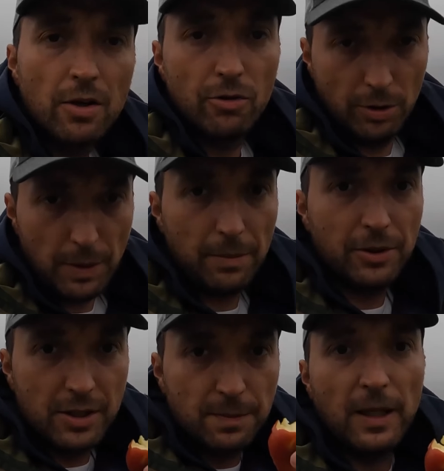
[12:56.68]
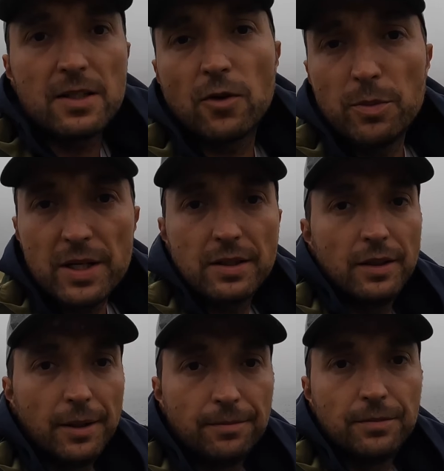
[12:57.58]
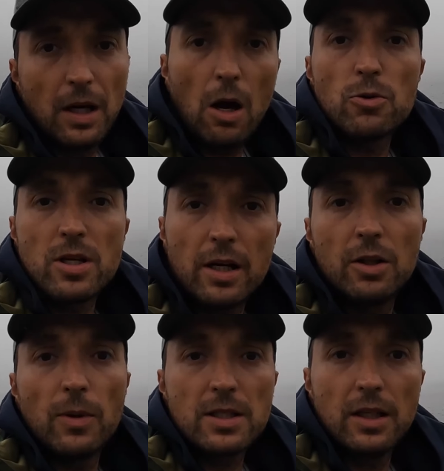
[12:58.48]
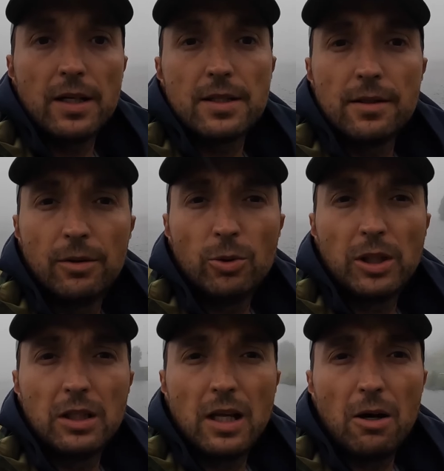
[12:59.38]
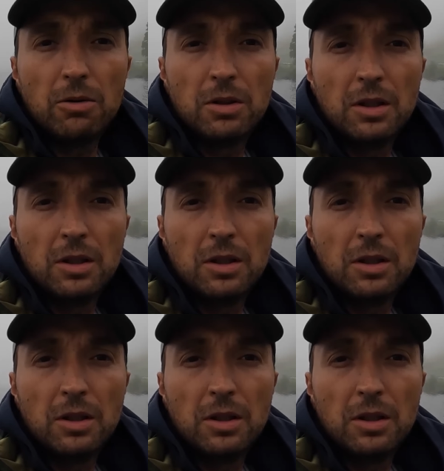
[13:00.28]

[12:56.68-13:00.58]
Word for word: You remember this place from yesterday, how sunny it was and nice. Look at it now.